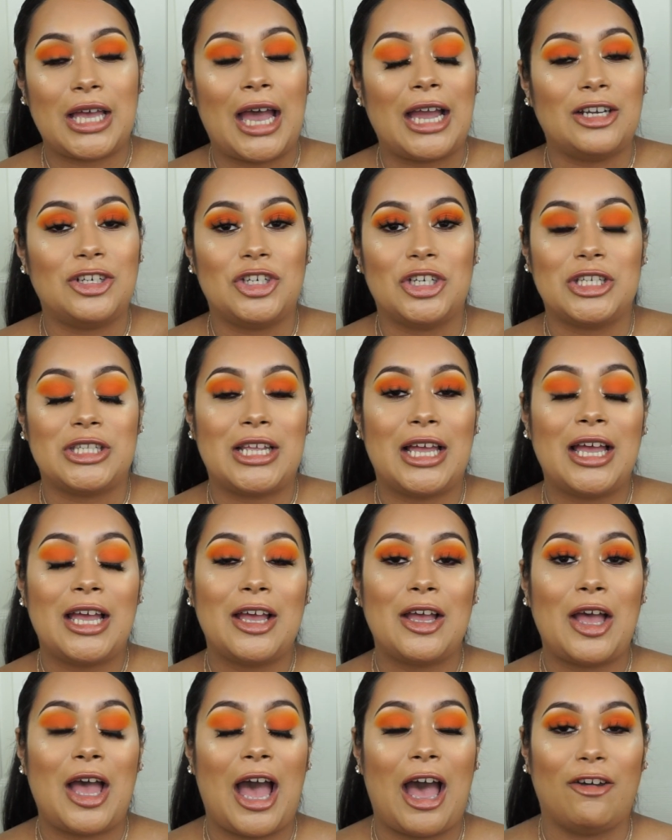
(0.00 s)
I just
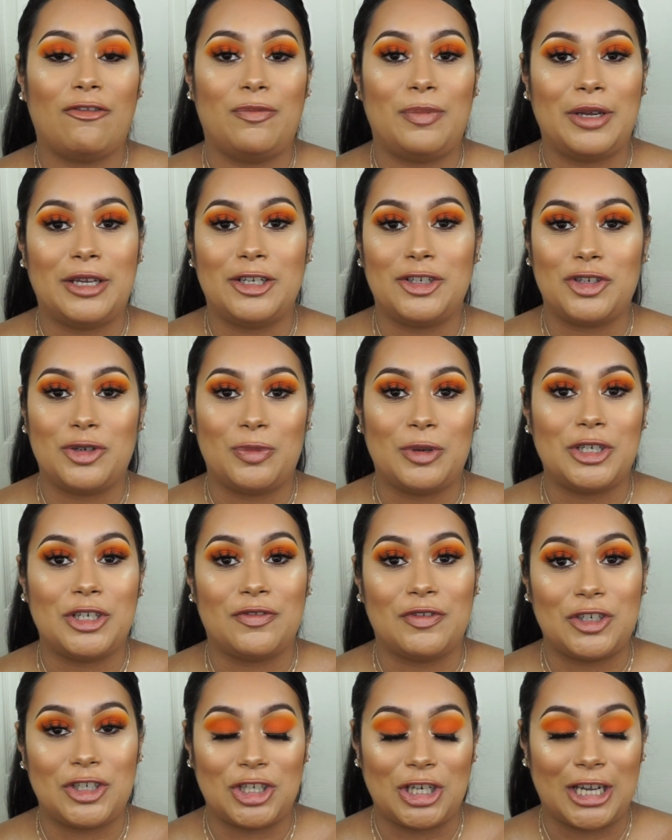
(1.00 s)
have been too much
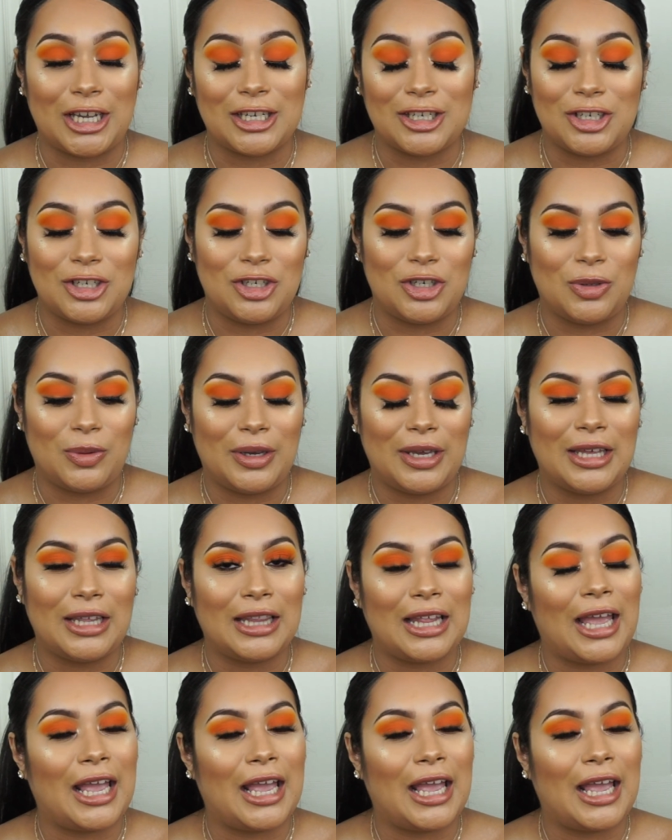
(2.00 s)
of a chicken to do it.